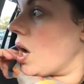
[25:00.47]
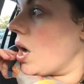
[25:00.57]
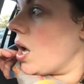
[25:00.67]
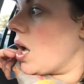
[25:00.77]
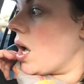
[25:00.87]

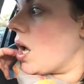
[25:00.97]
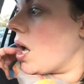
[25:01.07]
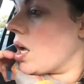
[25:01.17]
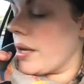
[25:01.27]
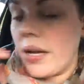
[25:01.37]
I
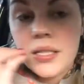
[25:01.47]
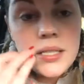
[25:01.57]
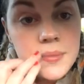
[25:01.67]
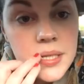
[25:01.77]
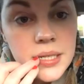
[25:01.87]
had to
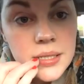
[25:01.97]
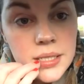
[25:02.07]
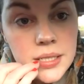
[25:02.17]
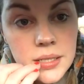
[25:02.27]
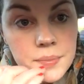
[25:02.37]
get some
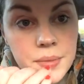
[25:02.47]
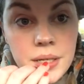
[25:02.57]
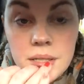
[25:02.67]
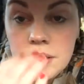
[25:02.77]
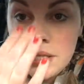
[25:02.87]
decongestant
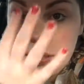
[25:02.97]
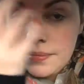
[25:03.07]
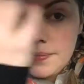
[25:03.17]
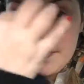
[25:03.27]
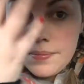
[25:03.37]
because
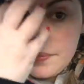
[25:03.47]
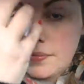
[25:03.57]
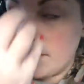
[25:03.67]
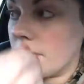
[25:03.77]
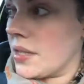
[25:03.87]

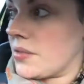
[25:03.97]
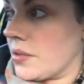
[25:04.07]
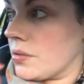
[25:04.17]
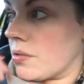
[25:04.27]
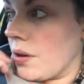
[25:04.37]
this
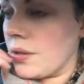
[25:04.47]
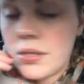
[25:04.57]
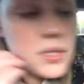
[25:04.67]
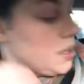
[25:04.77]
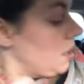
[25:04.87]
feels gross.